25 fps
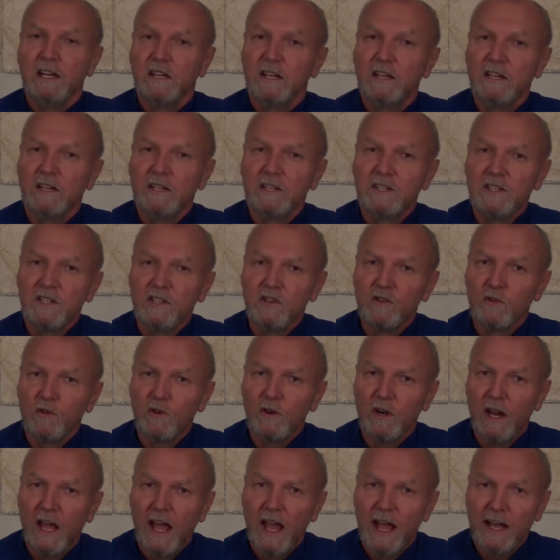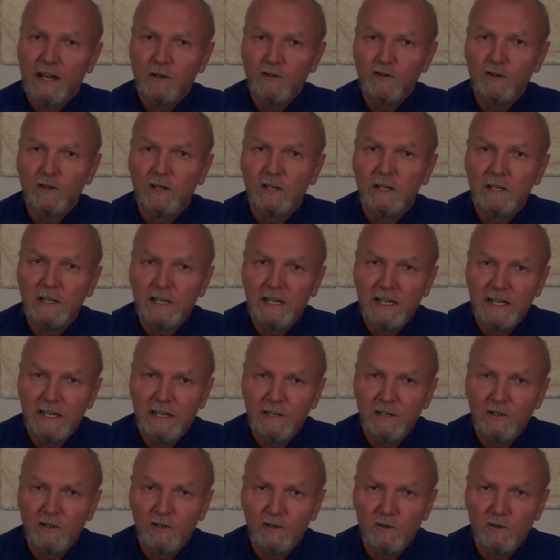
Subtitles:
Does your action lead